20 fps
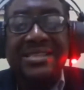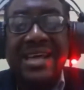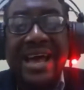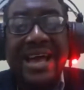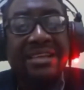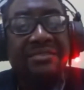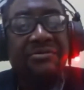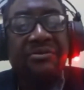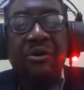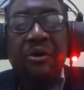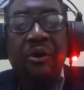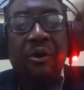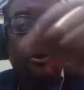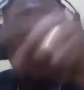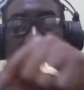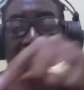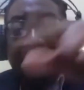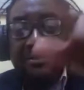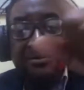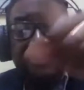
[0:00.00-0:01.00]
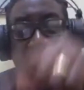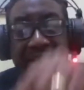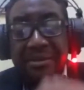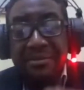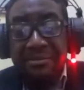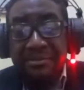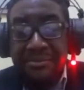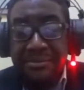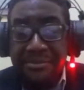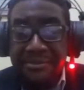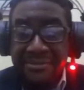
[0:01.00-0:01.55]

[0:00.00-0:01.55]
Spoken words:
died for all of them.